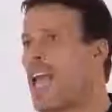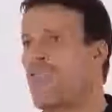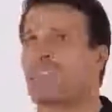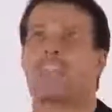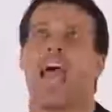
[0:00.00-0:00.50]
have
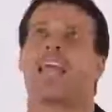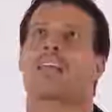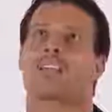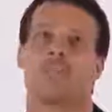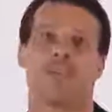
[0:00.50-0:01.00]
this
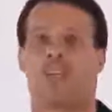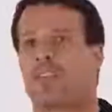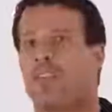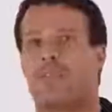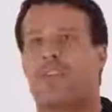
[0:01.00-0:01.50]
cataclysmic
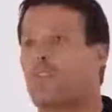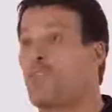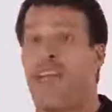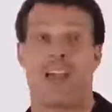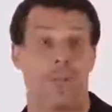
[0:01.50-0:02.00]
event that makes you fail.